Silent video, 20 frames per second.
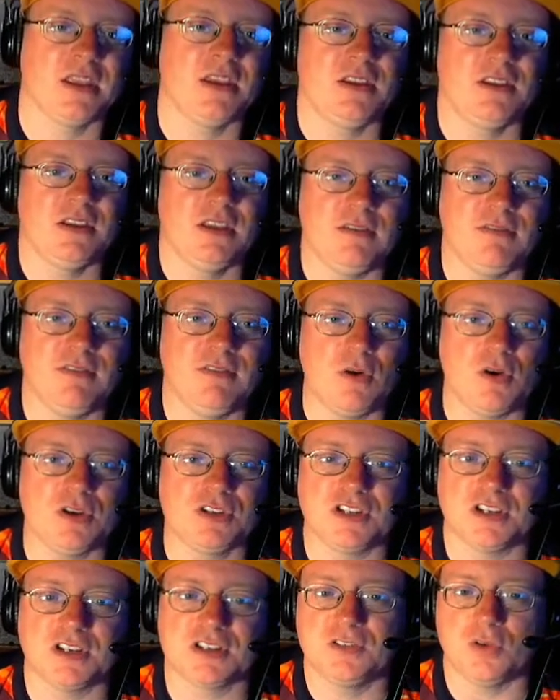Even though
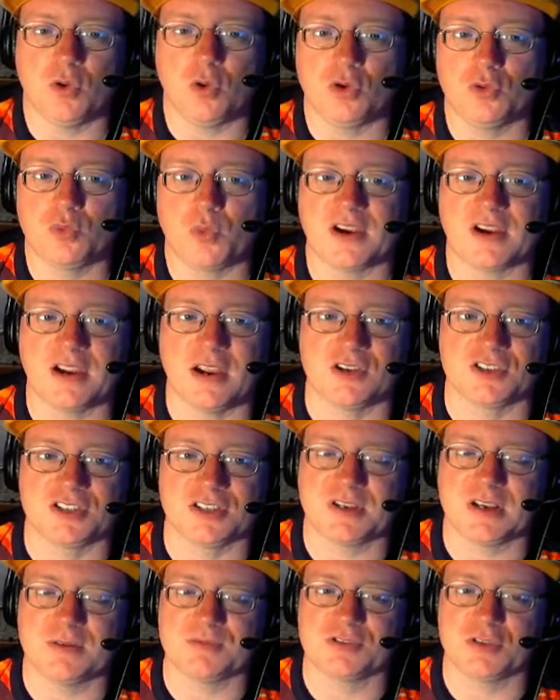it's just an old warehouse, it's
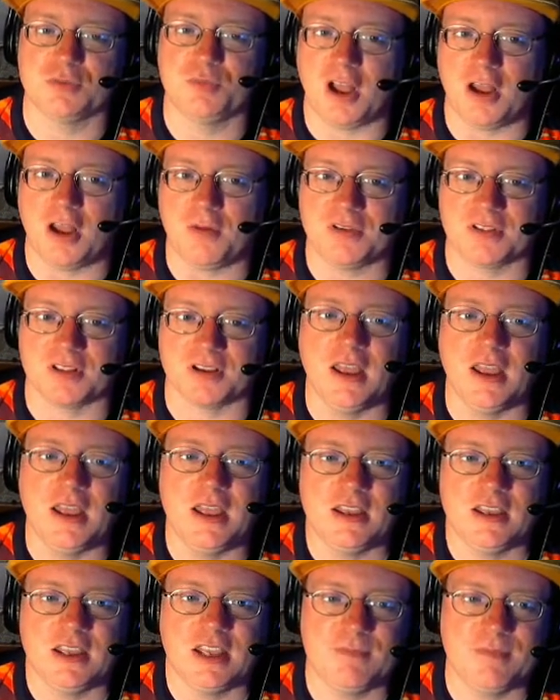become so popular.
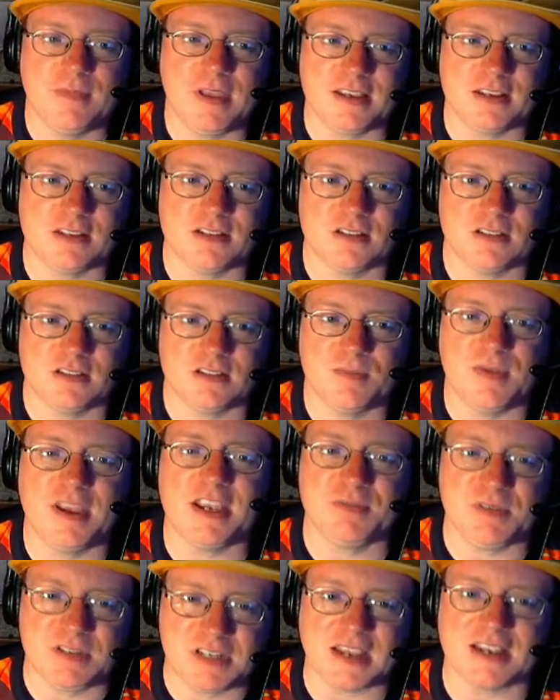It, make, it
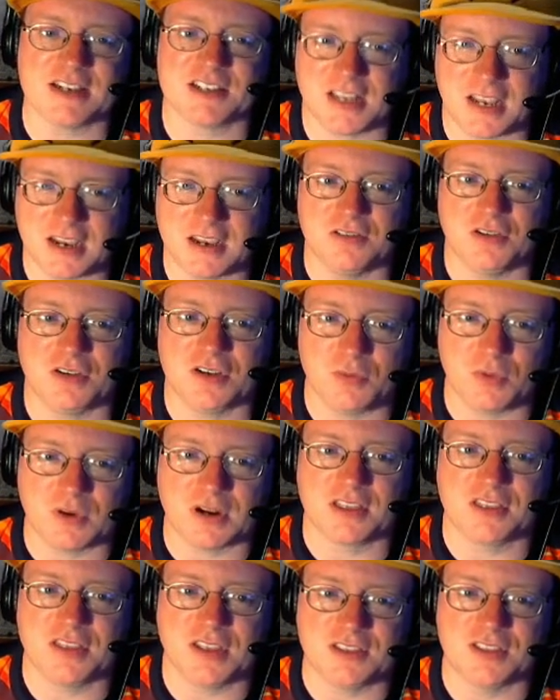makes me take a second look at what
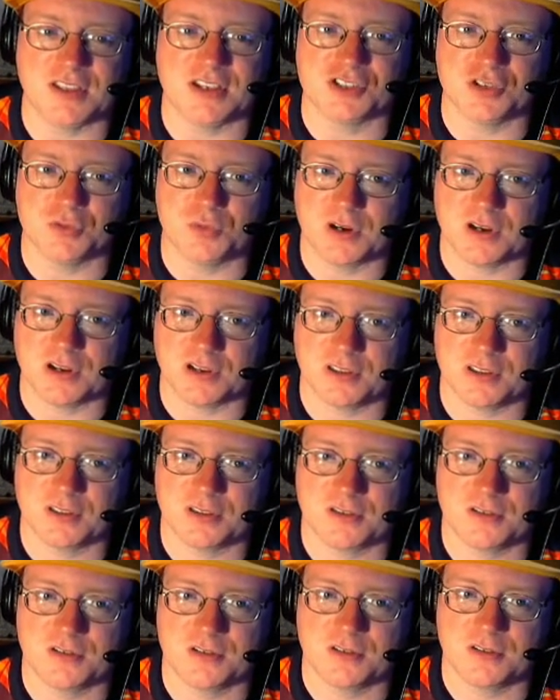I think things are worth.
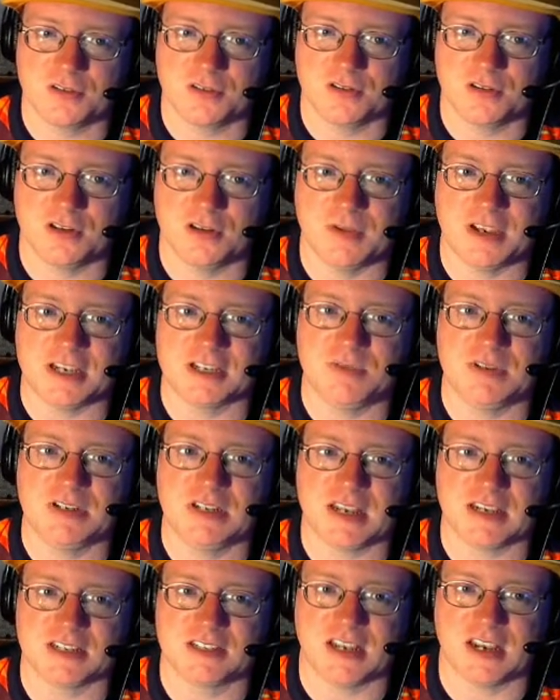It makes me
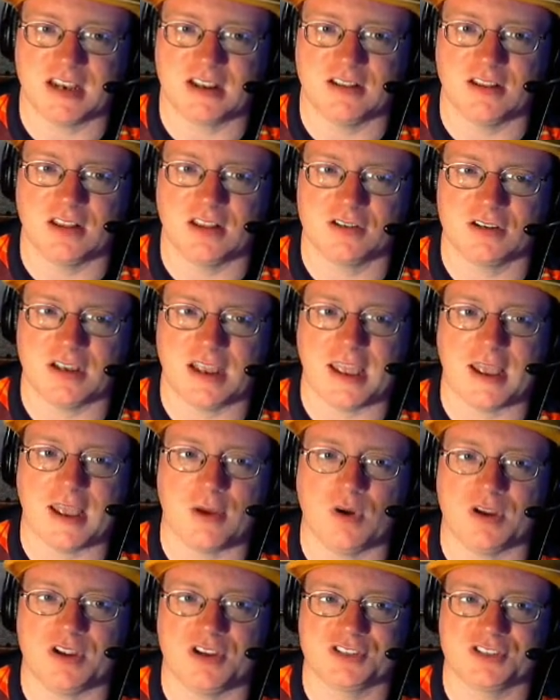take a second look at
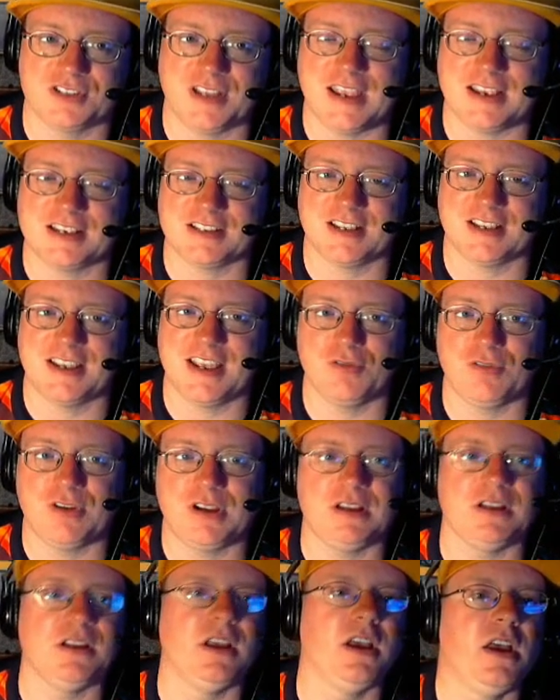what you're saying because I can't
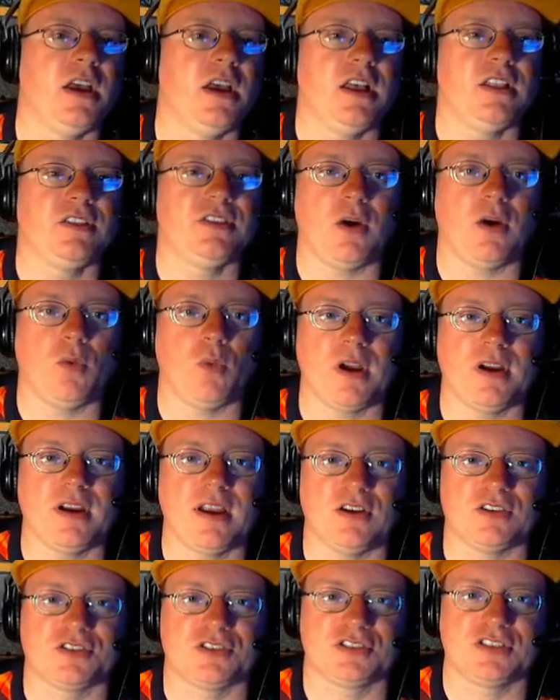read. That
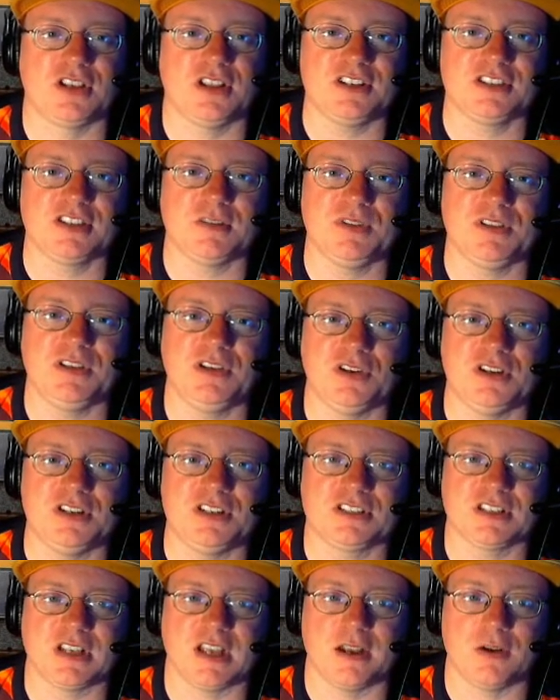warehouse, they're selling something good
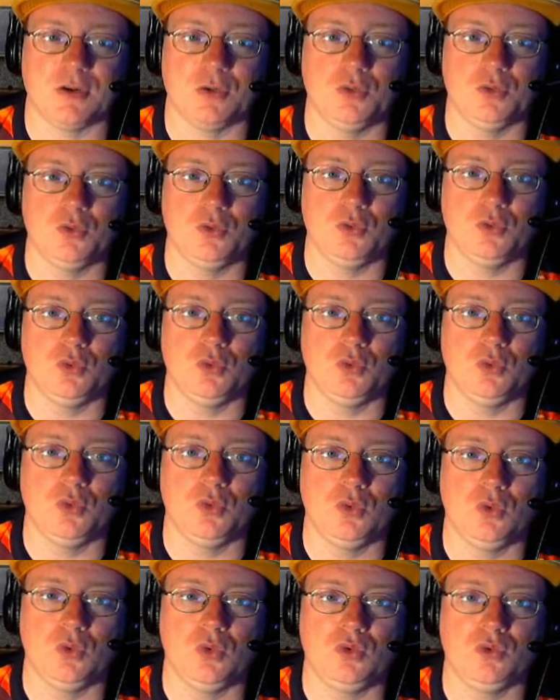inside.
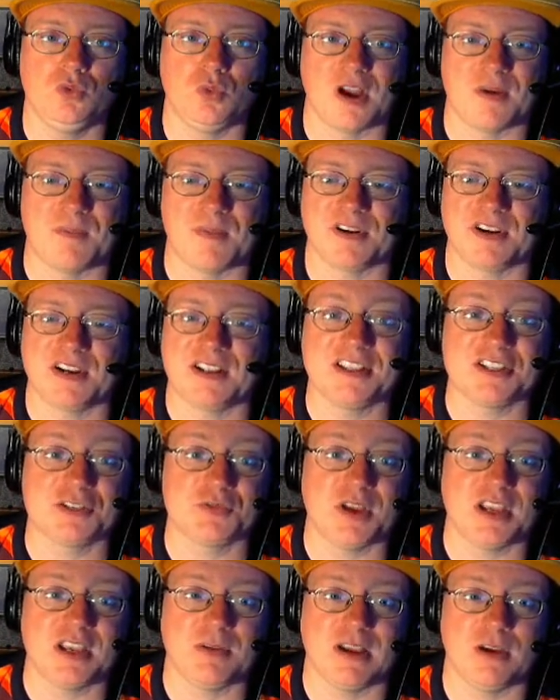Ooh, why am I running this
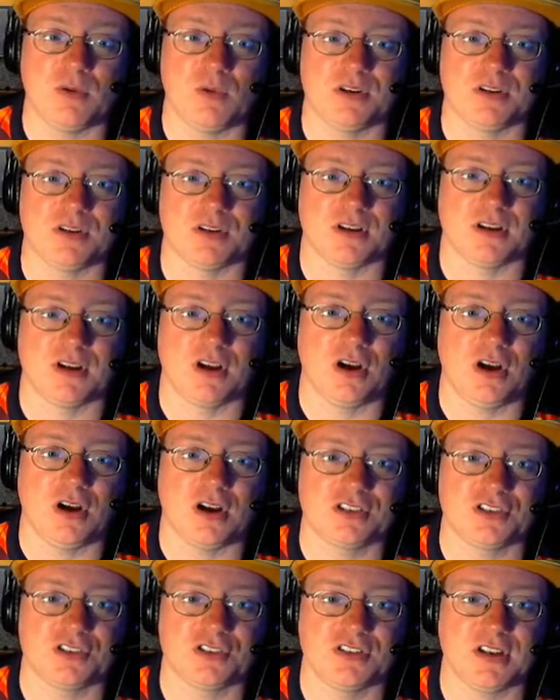way, you might wonder? Oh,
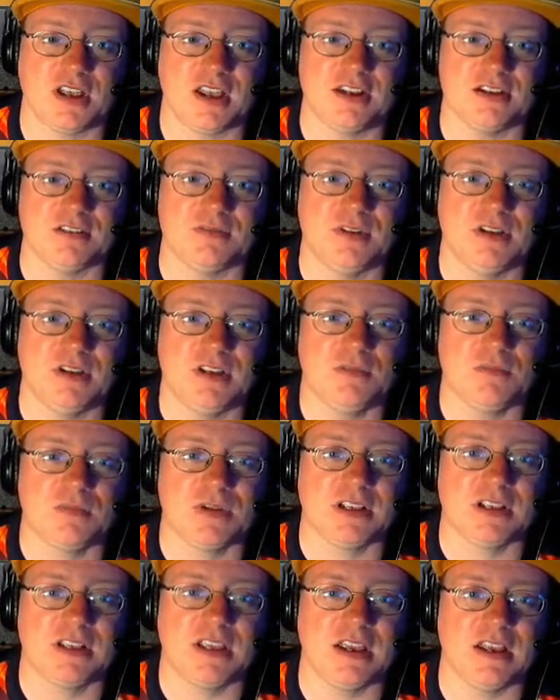because there's an item,
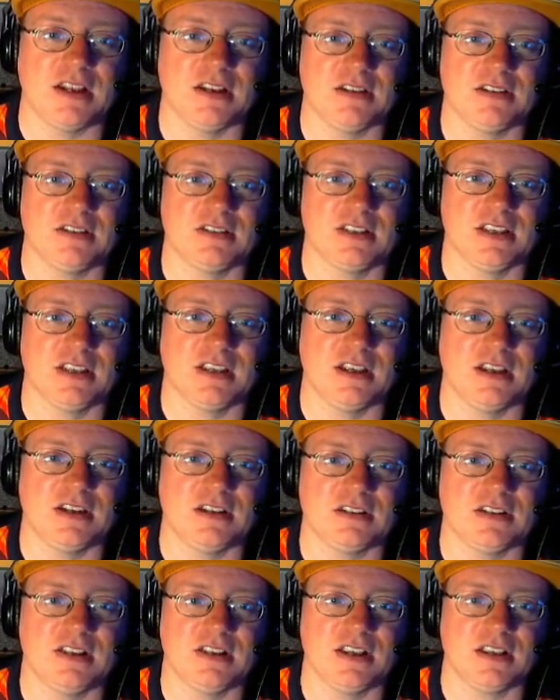but I can't can't
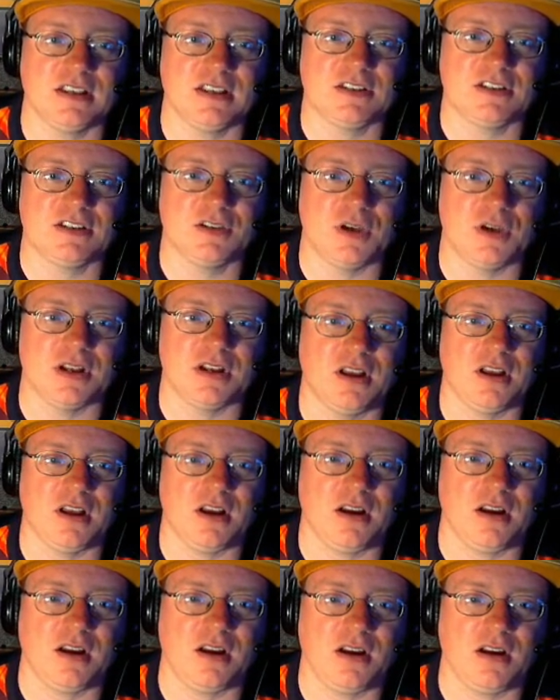can't get to it.
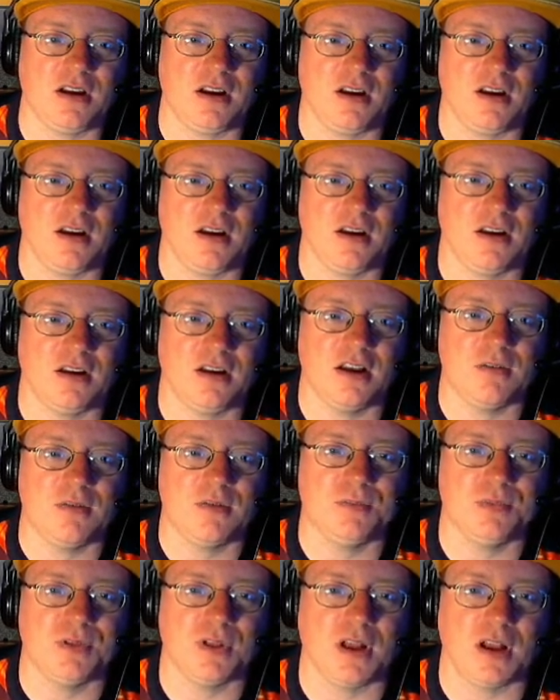Ah, I've
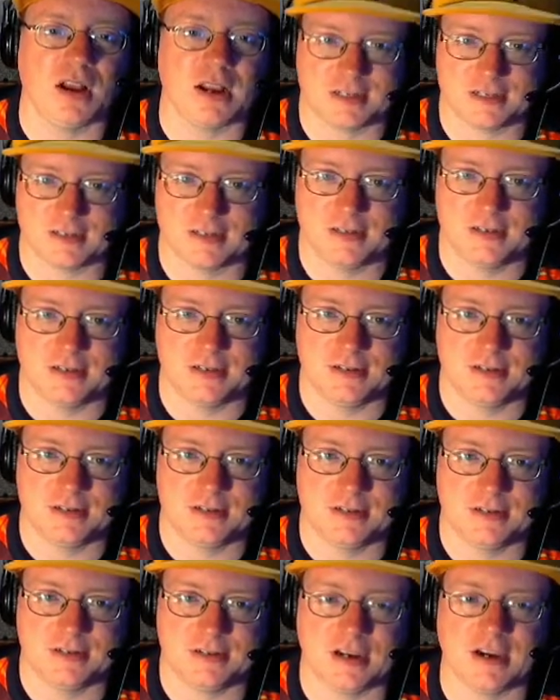been blocked.
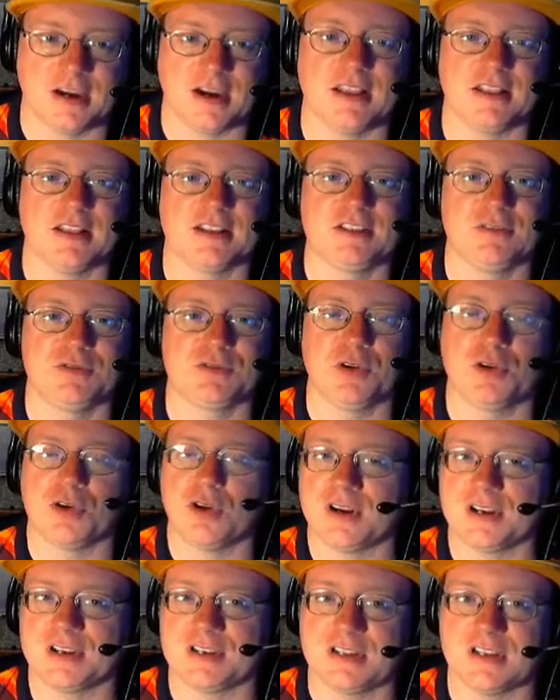All right, let's see what's going
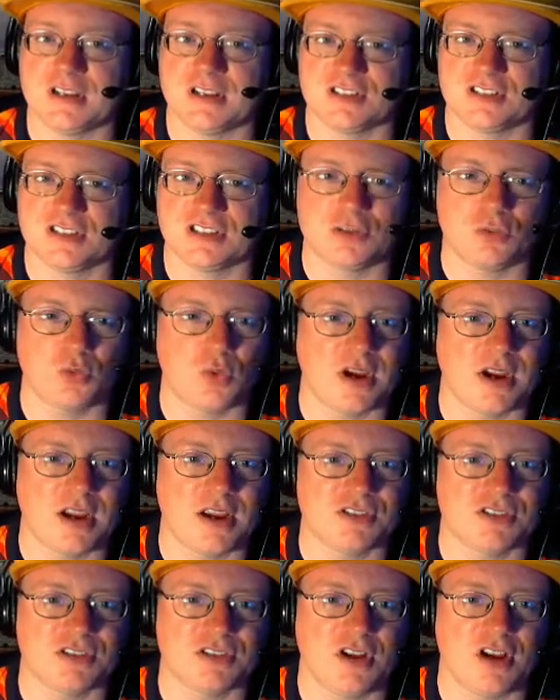on in here. Is this the
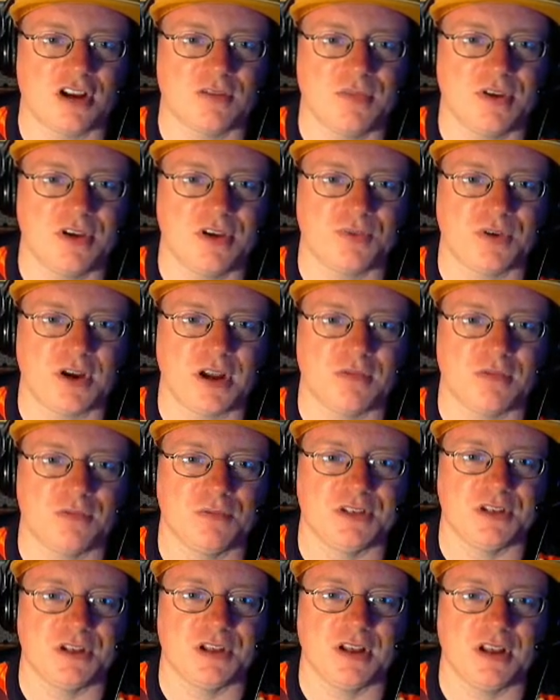warehouse talking about?
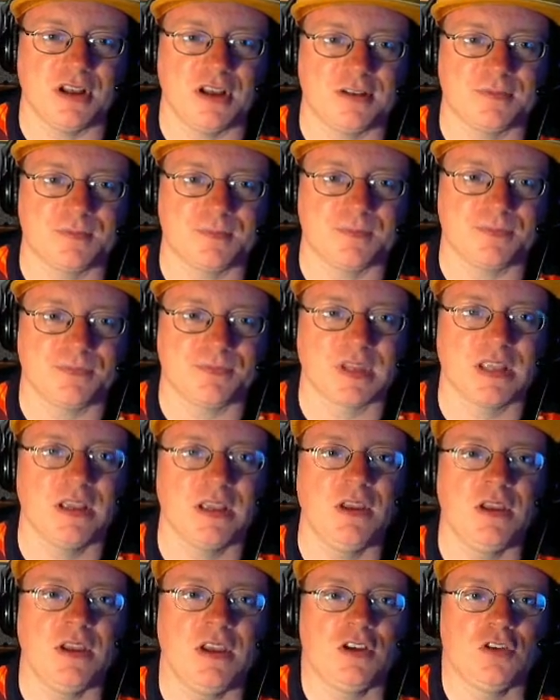Probably not.
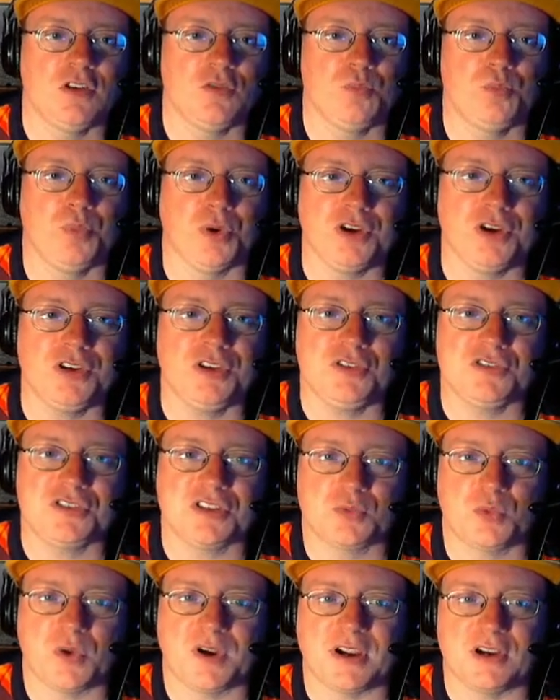Burgh used
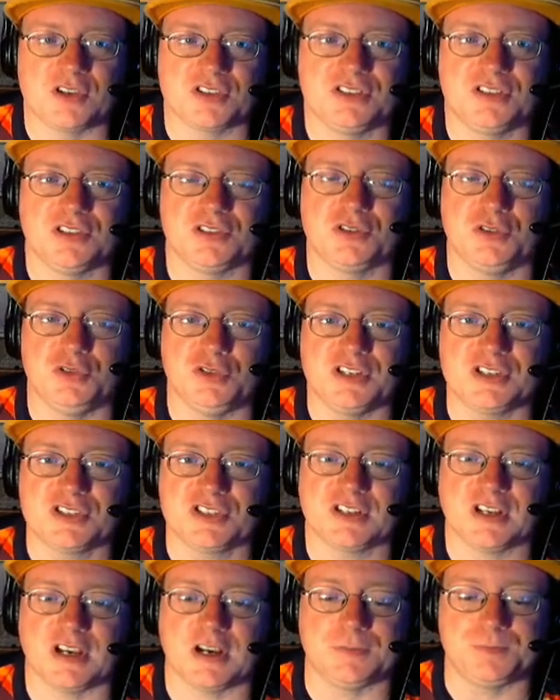this warehouse until two years
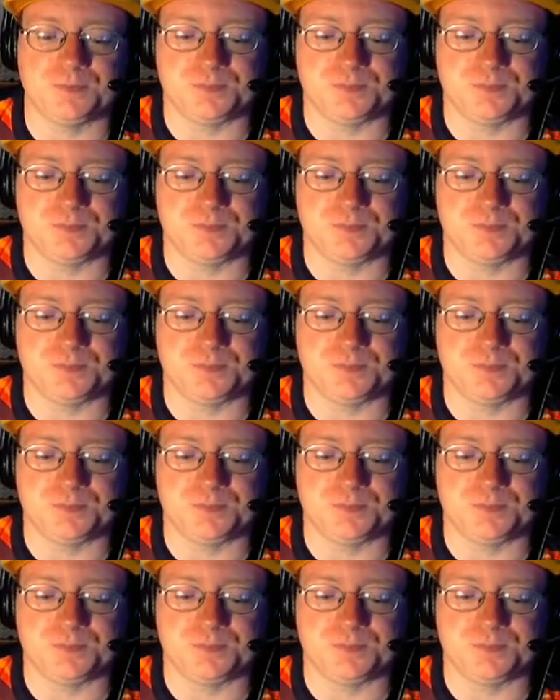ago.